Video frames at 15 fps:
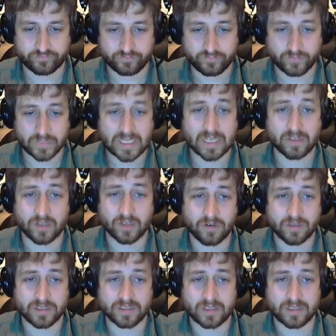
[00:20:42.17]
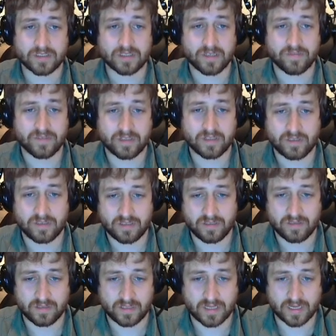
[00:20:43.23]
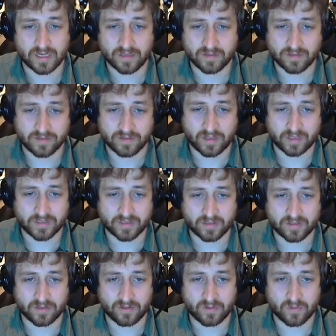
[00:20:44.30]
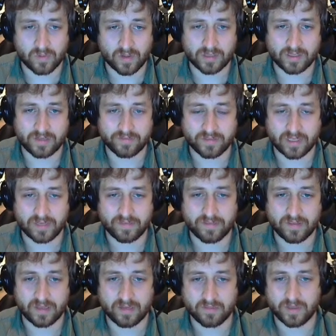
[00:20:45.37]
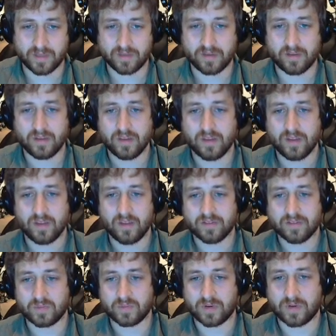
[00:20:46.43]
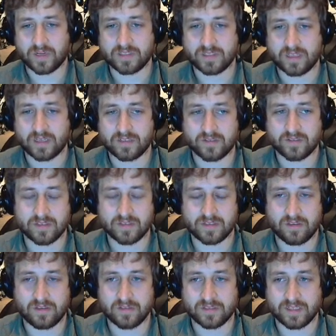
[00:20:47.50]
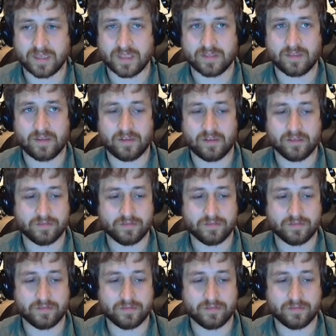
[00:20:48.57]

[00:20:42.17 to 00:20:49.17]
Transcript: Yeah, no, it's definitely, again, that's a little quality of life thing, but surprising that it took this long to get there.